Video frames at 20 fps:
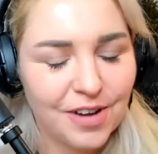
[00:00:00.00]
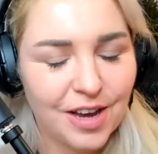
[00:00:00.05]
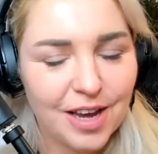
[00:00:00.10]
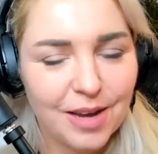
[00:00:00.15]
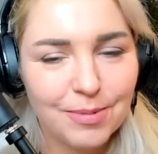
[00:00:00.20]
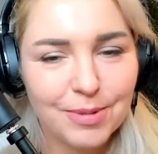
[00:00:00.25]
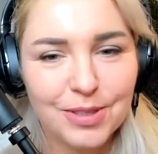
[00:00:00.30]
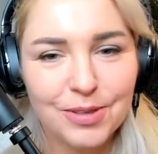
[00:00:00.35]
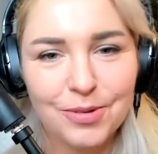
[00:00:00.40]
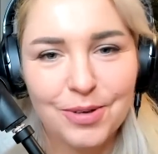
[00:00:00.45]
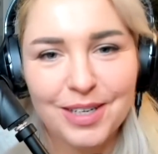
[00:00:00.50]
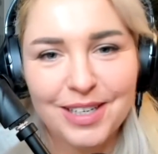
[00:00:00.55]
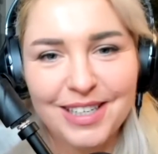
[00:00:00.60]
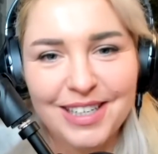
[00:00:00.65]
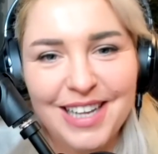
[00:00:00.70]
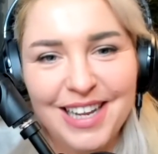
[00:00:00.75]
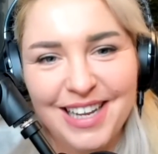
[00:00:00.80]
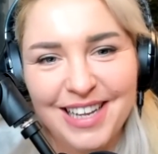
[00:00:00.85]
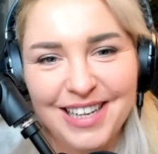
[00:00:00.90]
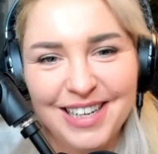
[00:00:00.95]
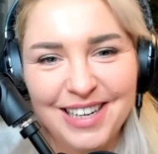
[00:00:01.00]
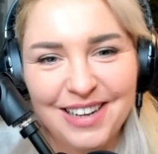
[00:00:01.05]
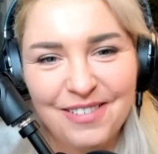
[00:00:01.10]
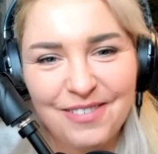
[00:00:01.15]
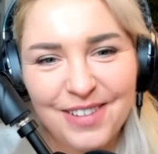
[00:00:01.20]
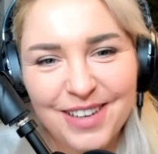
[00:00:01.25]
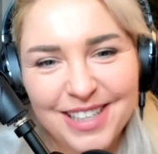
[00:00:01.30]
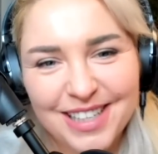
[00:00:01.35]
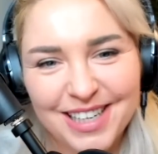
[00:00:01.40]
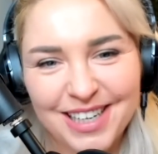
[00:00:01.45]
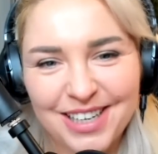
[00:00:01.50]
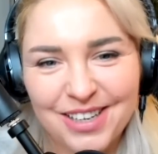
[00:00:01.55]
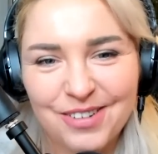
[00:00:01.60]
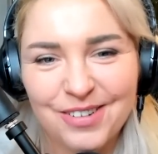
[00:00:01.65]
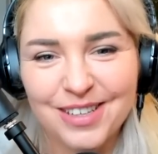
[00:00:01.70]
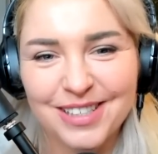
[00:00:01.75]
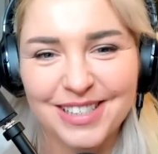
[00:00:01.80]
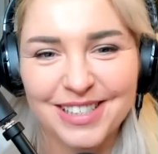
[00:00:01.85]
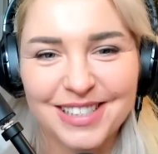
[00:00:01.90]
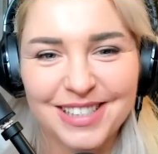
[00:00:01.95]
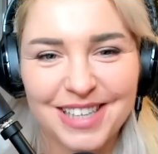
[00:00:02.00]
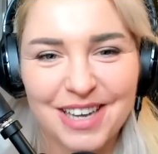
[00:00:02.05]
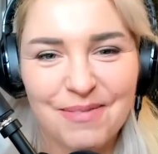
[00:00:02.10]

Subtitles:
vibe to it. I think the U.S. is